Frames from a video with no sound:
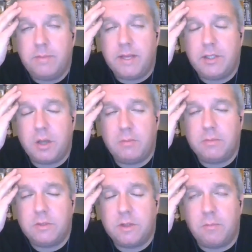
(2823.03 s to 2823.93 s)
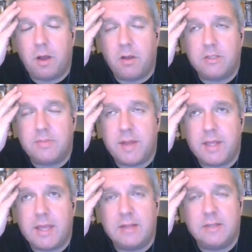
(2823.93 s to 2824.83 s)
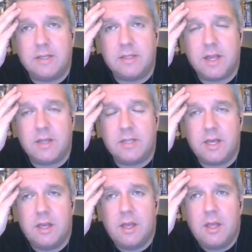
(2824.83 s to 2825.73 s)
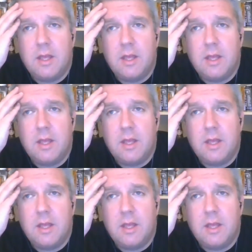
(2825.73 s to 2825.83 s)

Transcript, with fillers: beer shop. It's not bottles; it's mainly cans these days, isn't it?